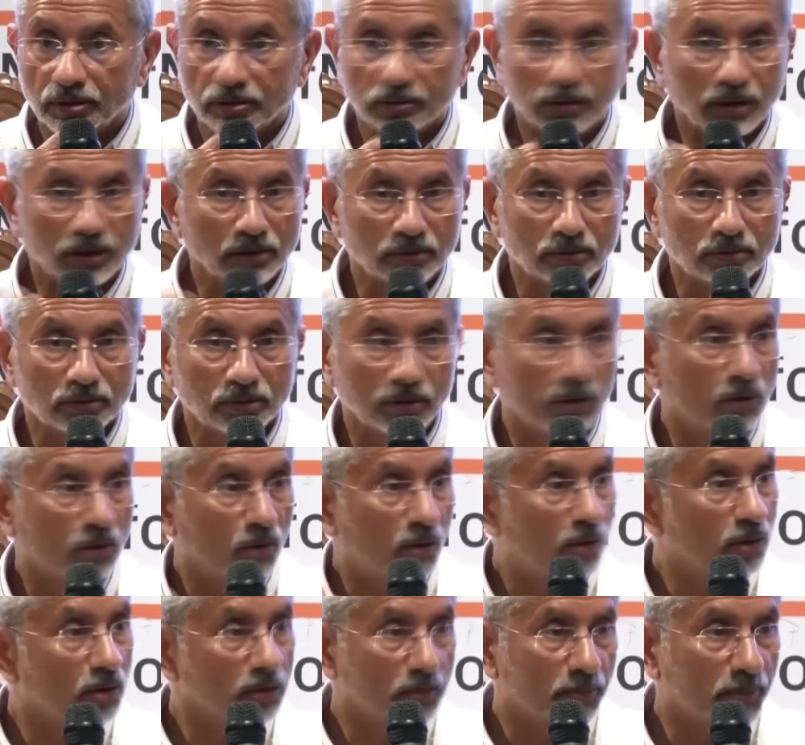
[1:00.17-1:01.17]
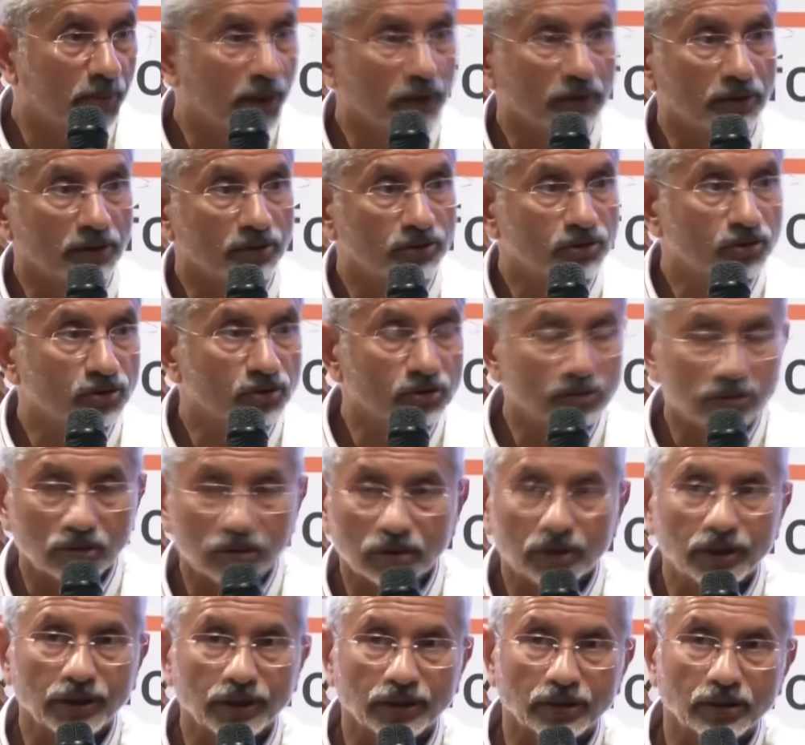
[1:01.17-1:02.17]
that you know all the parties
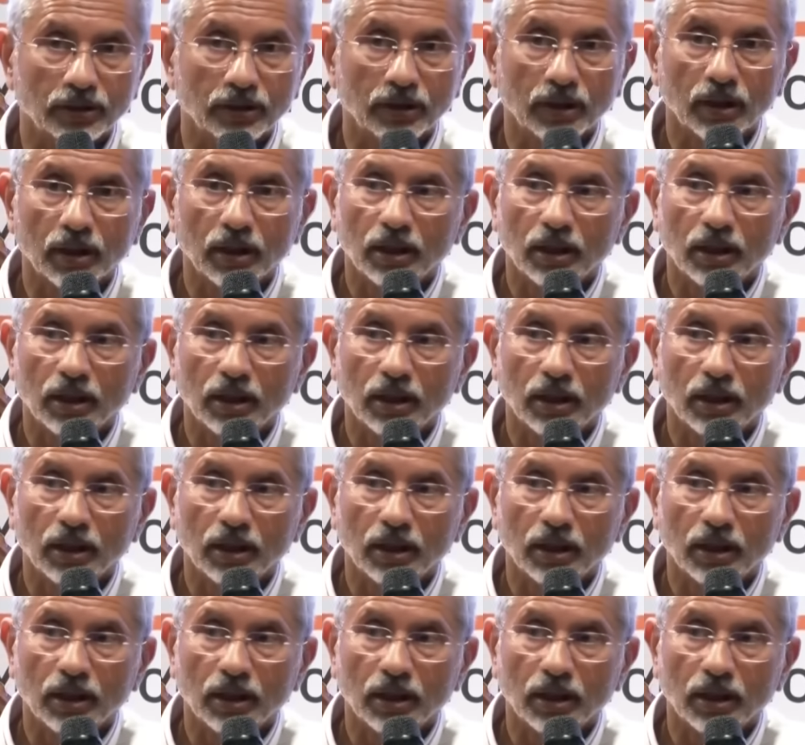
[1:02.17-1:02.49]
agreed.